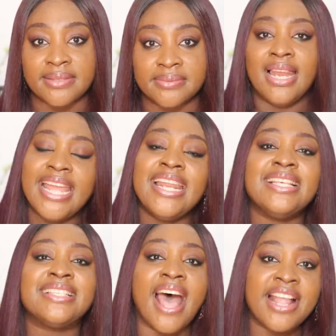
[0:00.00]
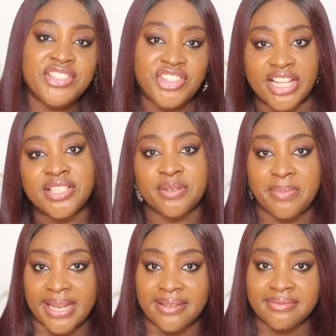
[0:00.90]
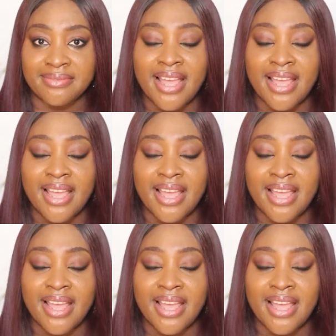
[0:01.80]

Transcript: Ladies and gentlemen,